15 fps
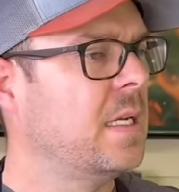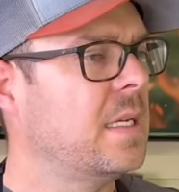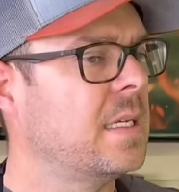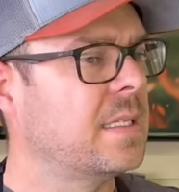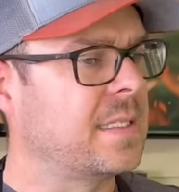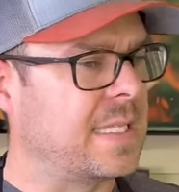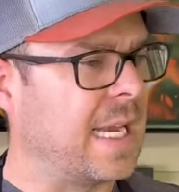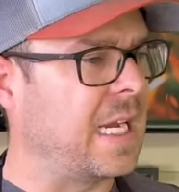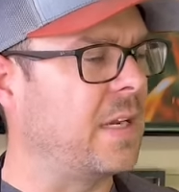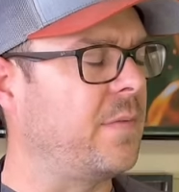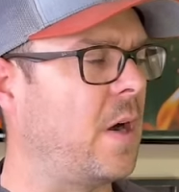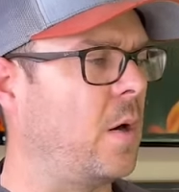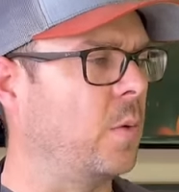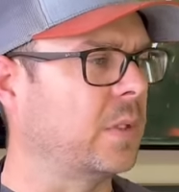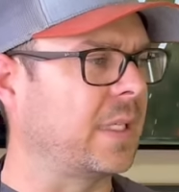Second of
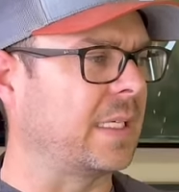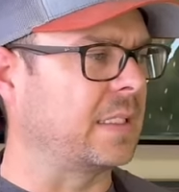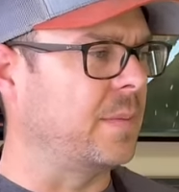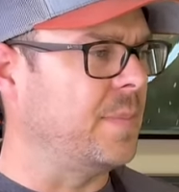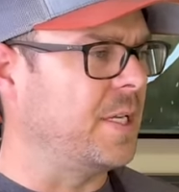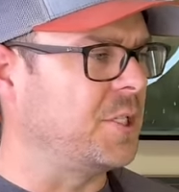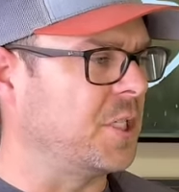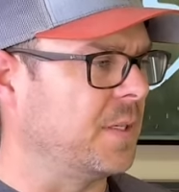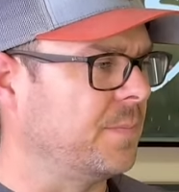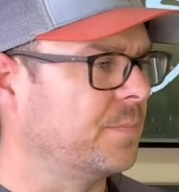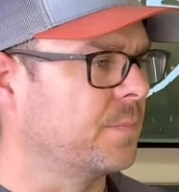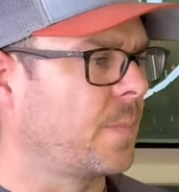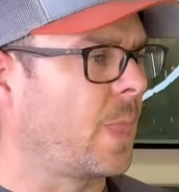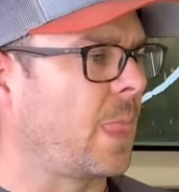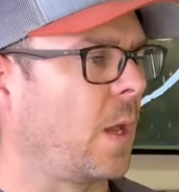all, would like to mention,
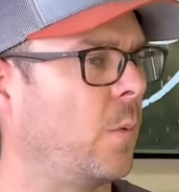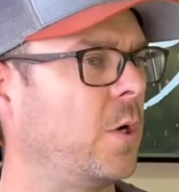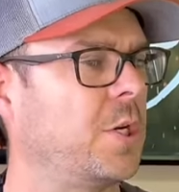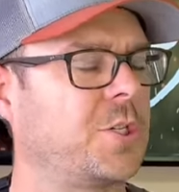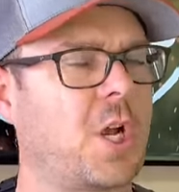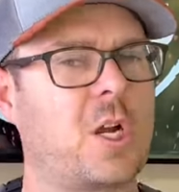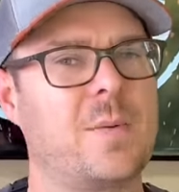when you're talking